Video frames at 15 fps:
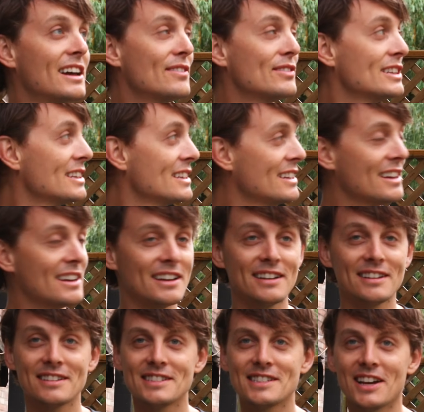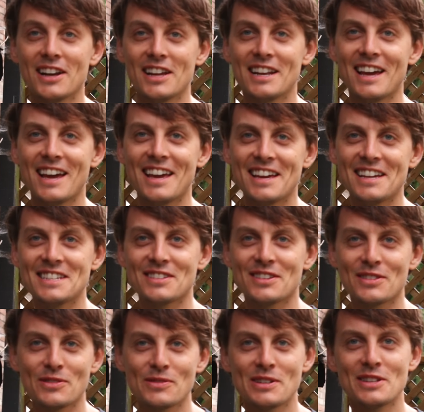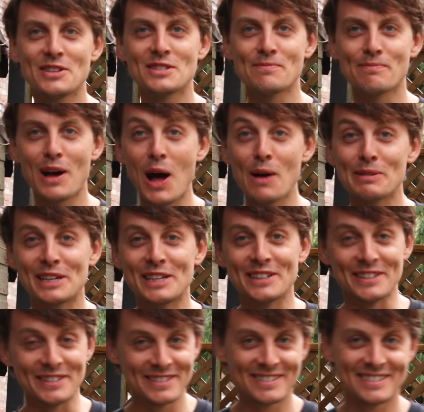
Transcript: Lovely uh, sunny day here, so I thought we'd do some barbecue.